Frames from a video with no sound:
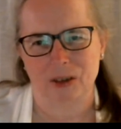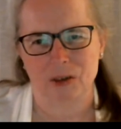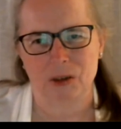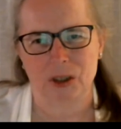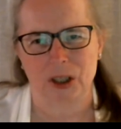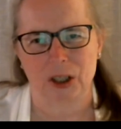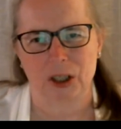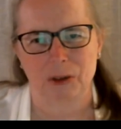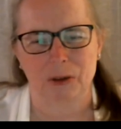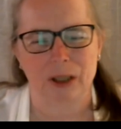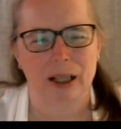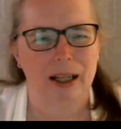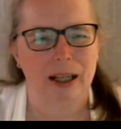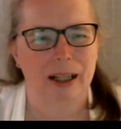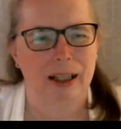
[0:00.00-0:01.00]
years ago.
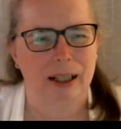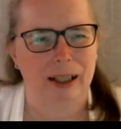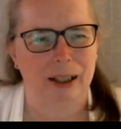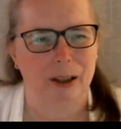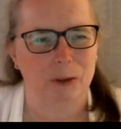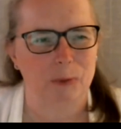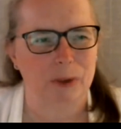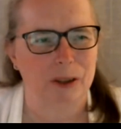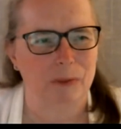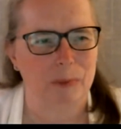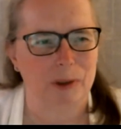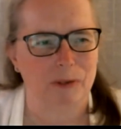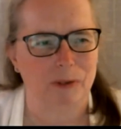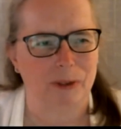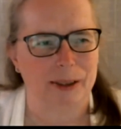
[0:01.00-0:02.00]
And we have
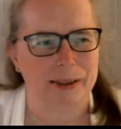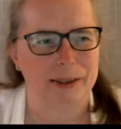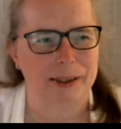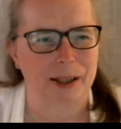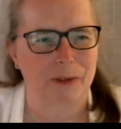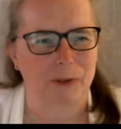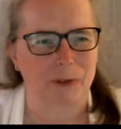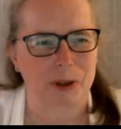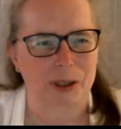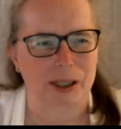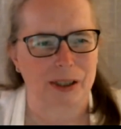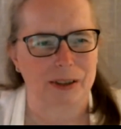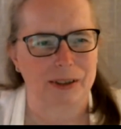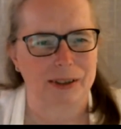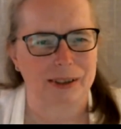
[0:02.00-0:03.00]
been friends ever
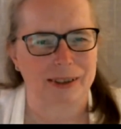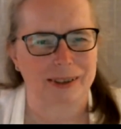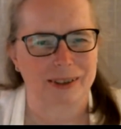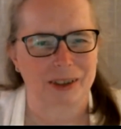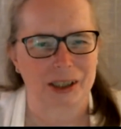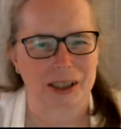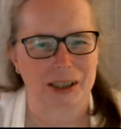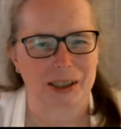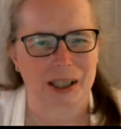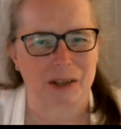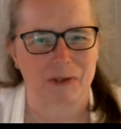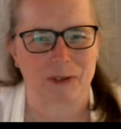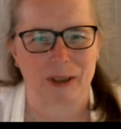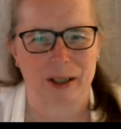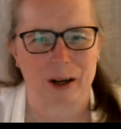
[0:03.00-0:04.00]
since. She is a
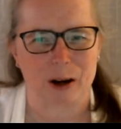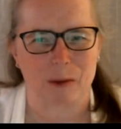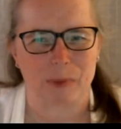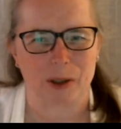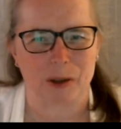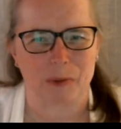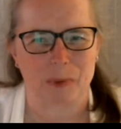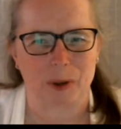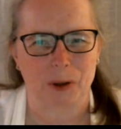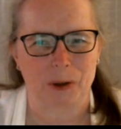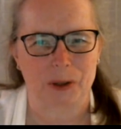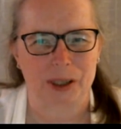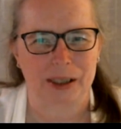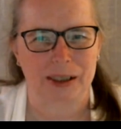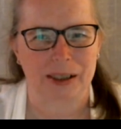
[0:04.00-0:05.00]
phenomenal
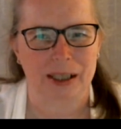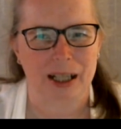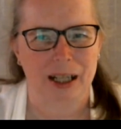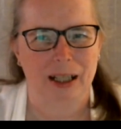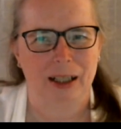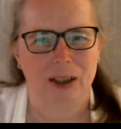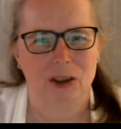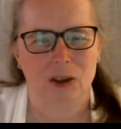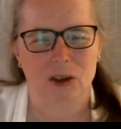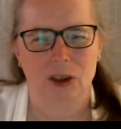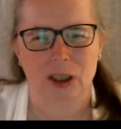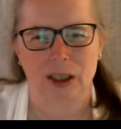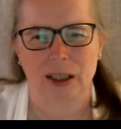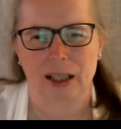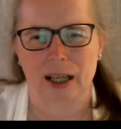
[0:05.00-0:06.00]
person.
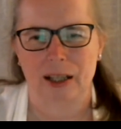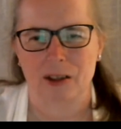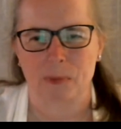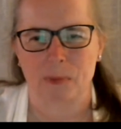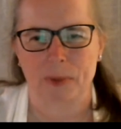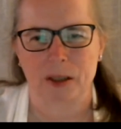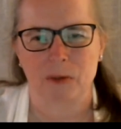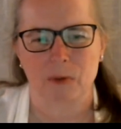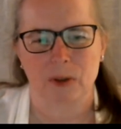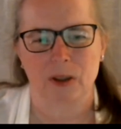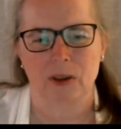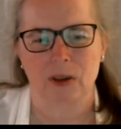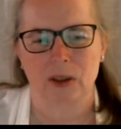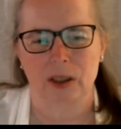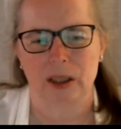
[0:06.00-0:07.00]
She has been
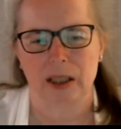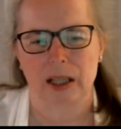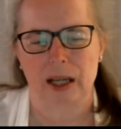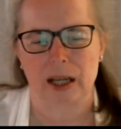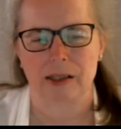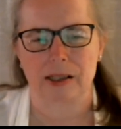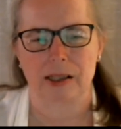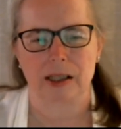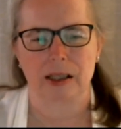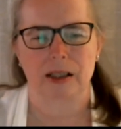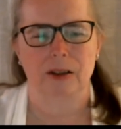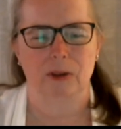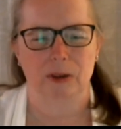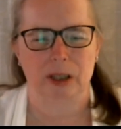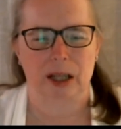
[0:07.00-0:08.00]
with
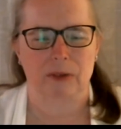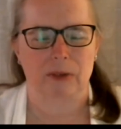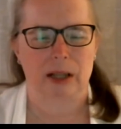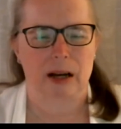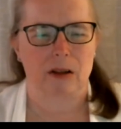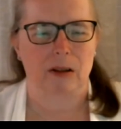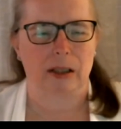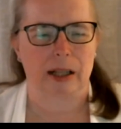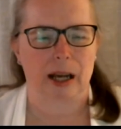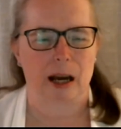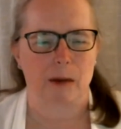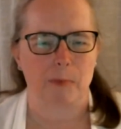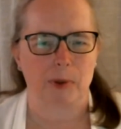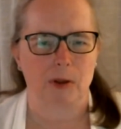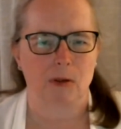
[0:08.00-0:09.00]
DAC, or David Allen
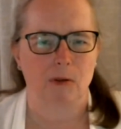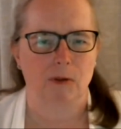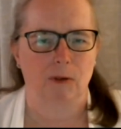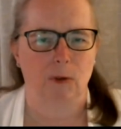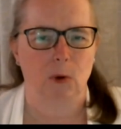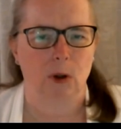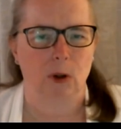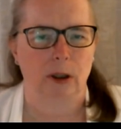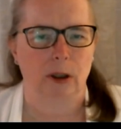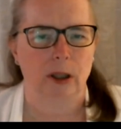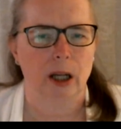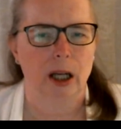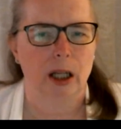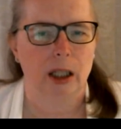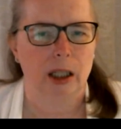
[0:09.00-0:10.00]
Capital, for
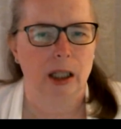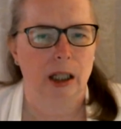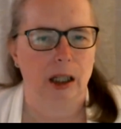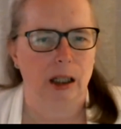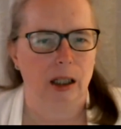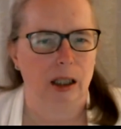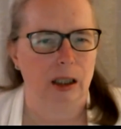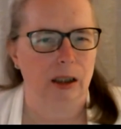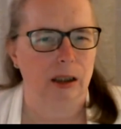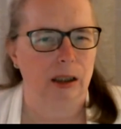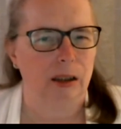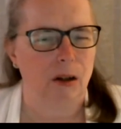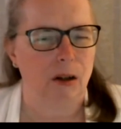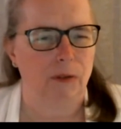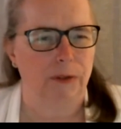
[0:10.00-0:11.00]
a
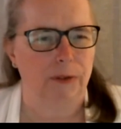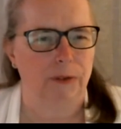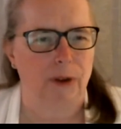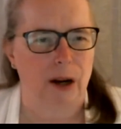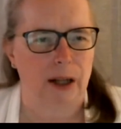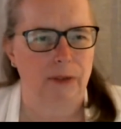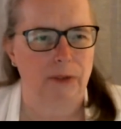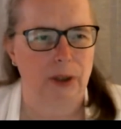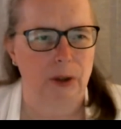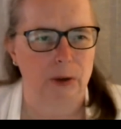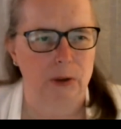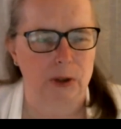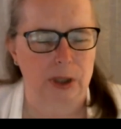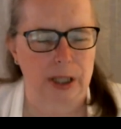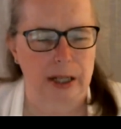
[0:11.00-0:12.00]
little over 5
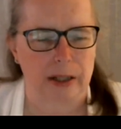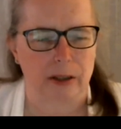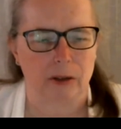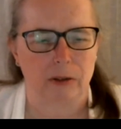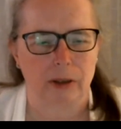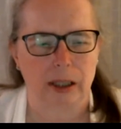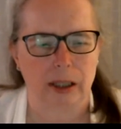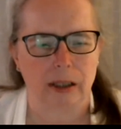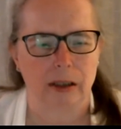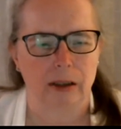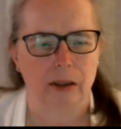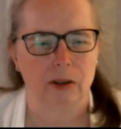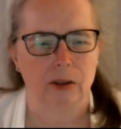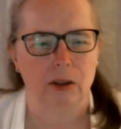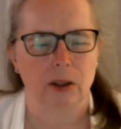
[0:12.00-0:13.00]
years now.
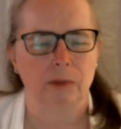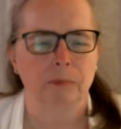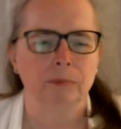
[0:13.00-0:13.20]
And